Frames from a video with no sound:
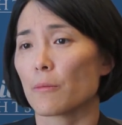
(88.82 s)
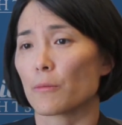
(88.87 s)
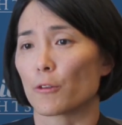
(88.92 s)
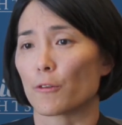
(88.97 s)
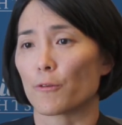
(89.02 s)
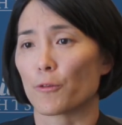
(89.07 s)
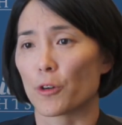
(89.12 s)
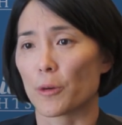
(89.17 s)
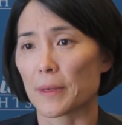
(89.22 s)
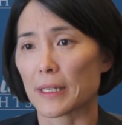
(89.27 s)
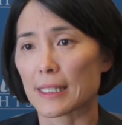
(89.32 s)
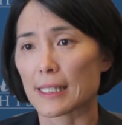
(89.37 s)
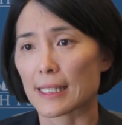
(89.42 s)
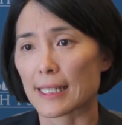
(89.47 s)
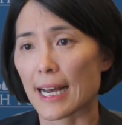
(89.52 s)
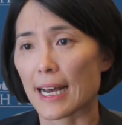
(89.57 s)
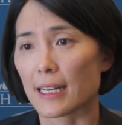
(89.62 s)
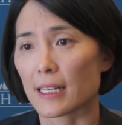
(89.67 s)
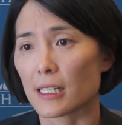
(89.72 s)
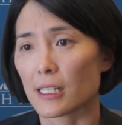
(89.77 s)
performance
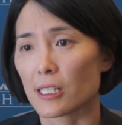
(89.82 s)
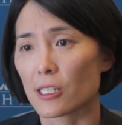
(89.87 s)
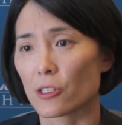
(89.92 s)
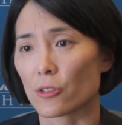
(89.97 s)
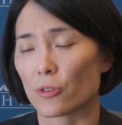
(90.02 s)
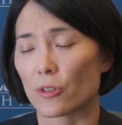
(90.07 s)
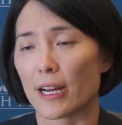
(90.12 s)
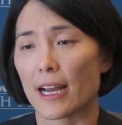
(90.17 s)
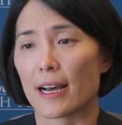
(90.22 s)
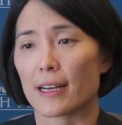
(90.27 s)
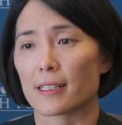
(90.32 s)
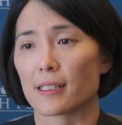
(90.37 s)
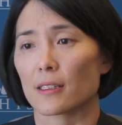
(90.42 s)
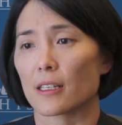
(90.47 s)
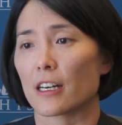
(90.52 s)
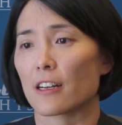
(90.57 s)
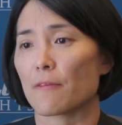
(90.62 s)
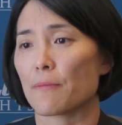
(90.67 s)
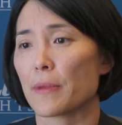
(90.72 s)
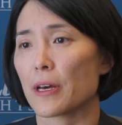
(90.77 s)
status or has a
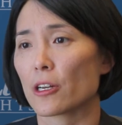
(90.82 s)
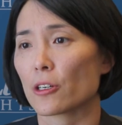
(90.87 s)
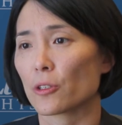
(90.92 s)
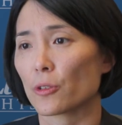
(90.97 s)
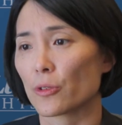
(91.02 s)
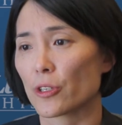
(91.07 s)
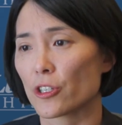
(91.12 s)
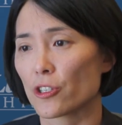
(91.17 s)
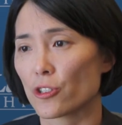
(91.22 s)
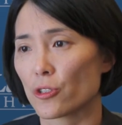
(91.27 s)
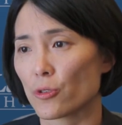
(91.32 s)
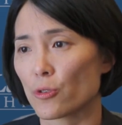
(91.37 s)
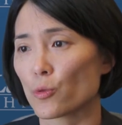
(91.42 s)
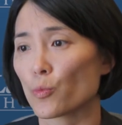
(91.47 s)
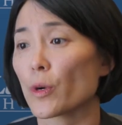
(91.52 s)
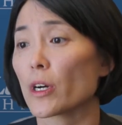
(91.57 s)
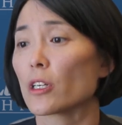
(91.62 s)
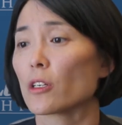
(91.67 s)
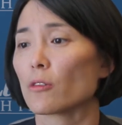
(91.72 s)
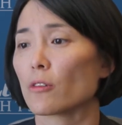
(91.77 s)
lot of medical issues,
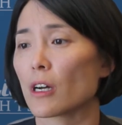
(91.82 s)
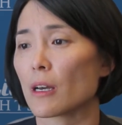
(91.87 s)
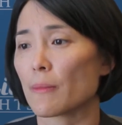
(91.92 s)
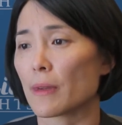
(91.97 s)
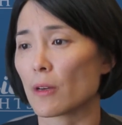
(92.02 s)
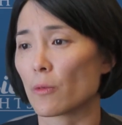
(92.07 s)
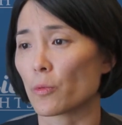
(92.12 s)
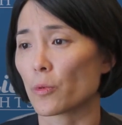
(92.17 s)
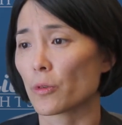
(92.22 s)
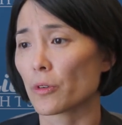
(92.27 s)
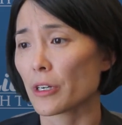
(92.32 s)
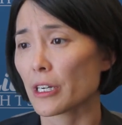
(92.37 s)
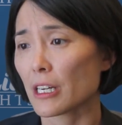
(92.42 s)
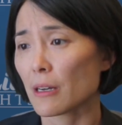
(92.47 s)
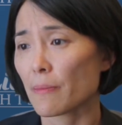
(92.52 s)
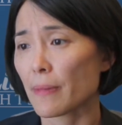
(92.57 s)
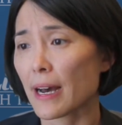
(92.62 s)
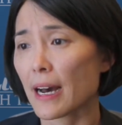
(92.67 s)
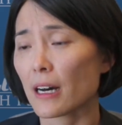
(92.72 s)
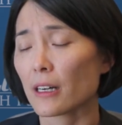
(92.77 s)
one who I may worry
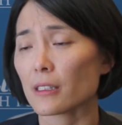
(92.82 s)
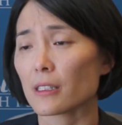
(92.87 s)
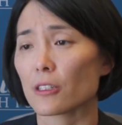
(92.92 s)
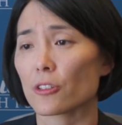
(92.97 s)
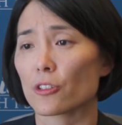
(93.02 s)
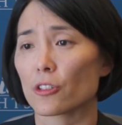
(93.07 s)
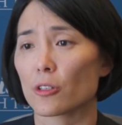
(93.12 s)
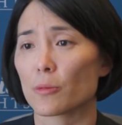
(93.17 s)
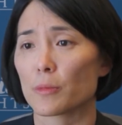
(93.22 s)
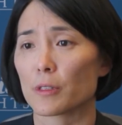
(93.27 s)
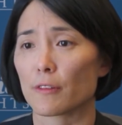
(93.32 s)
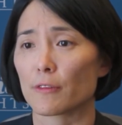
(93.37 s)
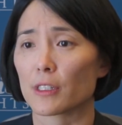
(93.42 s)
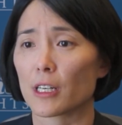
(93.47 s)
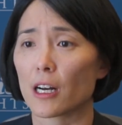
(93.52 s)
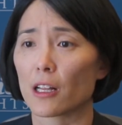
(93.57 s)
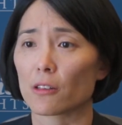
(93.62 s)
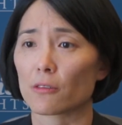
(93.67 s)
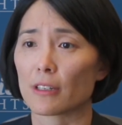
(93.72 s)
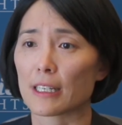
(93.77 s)
about in terms of
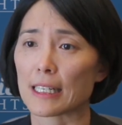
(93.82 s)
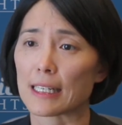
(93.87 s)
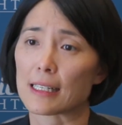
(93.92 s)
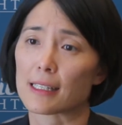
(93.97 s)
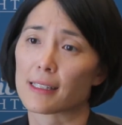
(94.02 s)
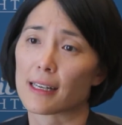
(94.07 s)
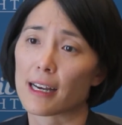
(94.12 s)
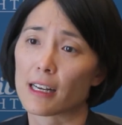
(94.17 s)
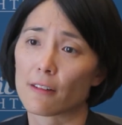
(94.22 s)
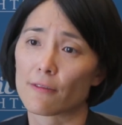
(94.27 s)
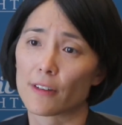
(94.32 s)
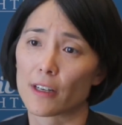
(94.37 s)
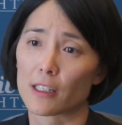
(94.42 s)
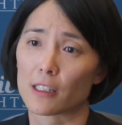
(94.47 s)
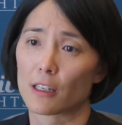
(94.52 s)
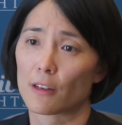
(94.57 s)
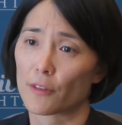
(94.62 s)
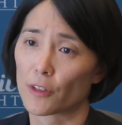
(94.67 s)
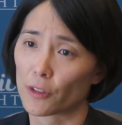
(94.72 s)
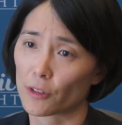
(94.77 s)
tolerating side
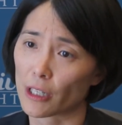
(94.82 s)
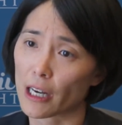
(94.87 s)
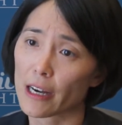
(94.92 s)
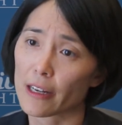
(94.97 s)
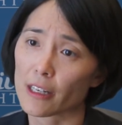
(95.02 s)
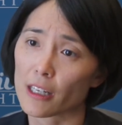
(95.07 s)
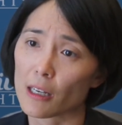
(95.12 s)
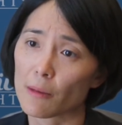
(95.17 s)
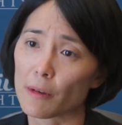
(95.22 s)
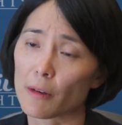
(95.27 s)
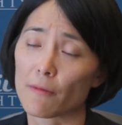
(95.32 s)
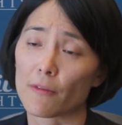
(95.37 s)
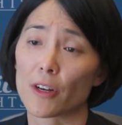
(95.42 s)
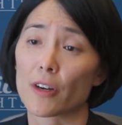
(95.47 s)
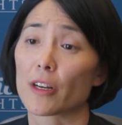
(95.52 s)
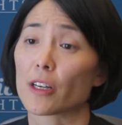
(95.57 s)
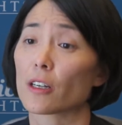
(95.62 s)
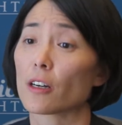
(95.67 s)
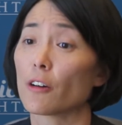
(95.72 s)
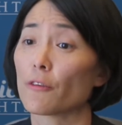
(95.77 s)
effects of erlotinib, I'm
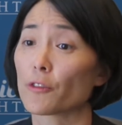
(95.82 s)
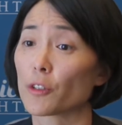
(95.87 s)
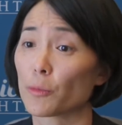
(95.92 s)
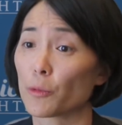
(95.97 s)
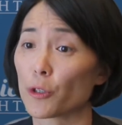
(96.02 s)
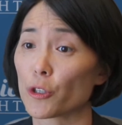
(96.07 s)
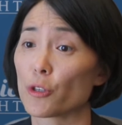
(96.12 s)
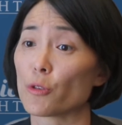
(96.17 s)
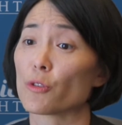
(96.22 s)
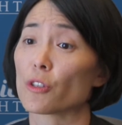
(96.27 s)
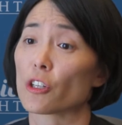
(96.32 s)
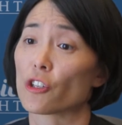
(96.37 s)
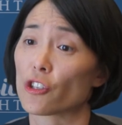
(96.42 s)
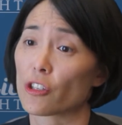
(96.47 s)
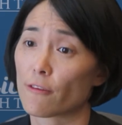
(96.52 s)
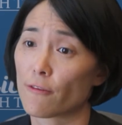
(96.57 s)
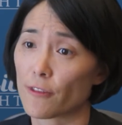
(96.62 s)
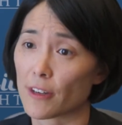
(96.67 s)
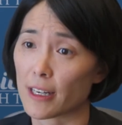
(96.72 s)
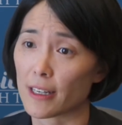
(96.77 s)
very comfortable using
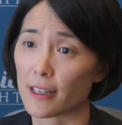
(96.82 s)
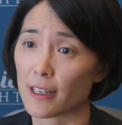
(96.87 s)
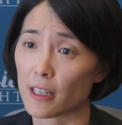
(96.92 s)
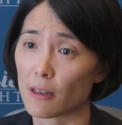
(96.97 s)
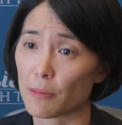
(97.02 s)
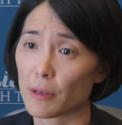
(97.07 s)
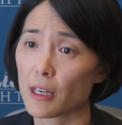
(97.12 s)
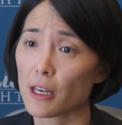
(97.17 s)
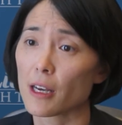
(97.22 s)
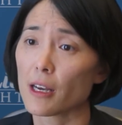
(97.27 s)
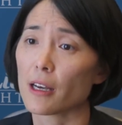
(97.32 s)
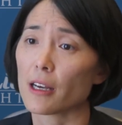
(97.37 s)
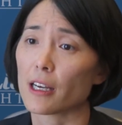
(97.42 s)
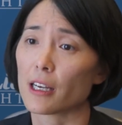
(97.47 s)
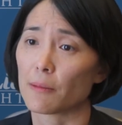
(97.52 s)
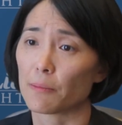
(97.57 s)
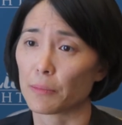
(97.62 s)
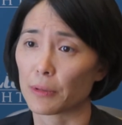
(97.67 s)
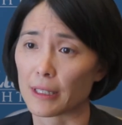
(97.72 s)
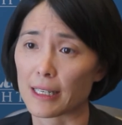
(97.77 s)
gefitinib
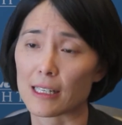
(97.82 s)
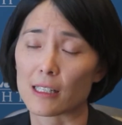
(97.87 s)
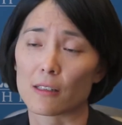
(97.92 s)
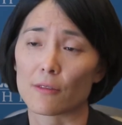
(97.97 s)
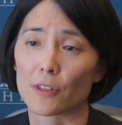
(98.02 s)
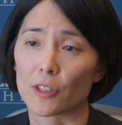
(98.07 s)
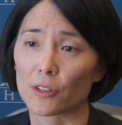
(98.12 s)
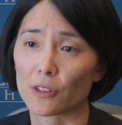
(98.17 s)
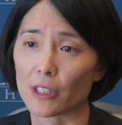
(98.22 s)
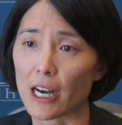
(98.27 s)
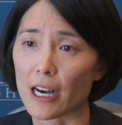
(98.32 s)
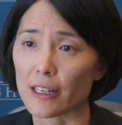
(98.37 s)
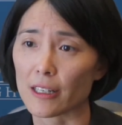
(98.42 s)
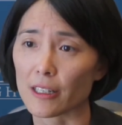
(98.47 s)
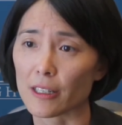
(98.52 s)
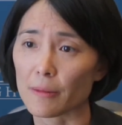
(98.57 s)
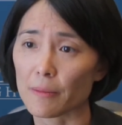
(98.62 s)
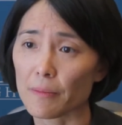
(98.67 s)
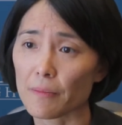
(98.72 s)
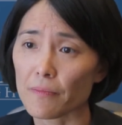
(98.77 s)
in place of
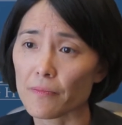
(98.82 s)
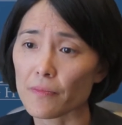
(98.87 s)
erlotinib.